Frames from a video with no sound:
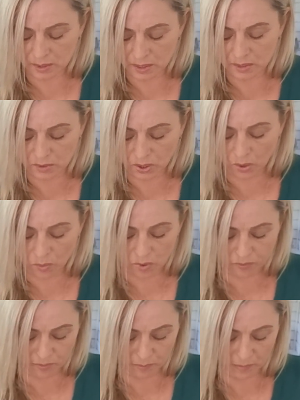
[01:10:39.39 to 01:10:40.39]
did go
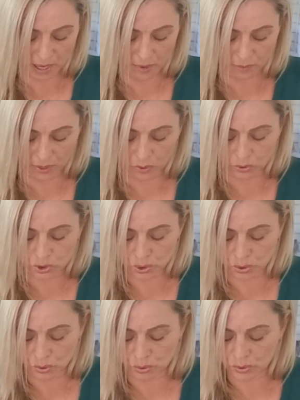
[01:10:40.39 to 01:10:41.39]
off and marry or
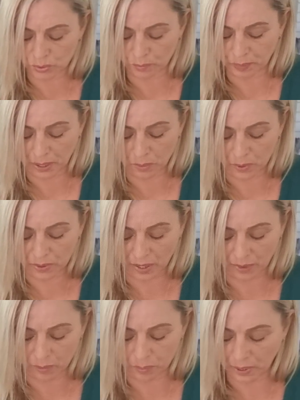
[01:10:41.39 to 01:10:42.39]
choose or be with
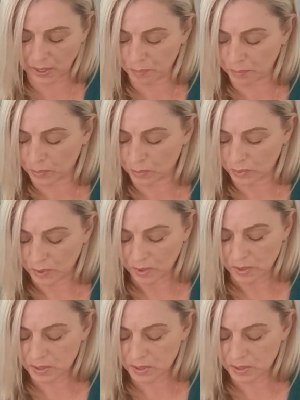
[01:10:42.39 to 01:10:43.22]
other people.